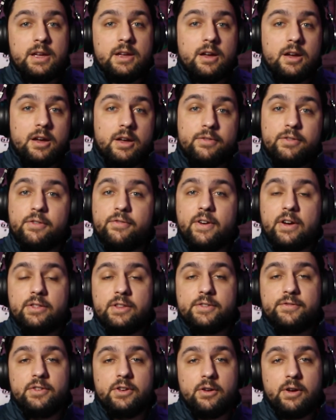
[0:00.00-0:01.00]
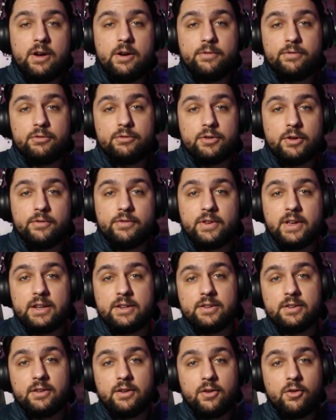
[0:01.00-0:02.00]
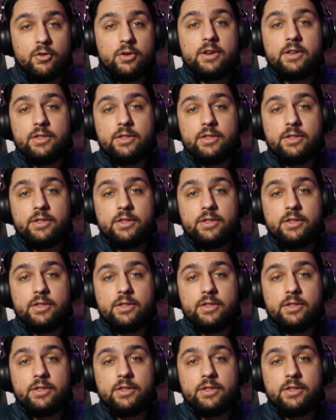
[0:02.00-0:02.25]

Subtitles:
If you found this video helpful, don't forget to like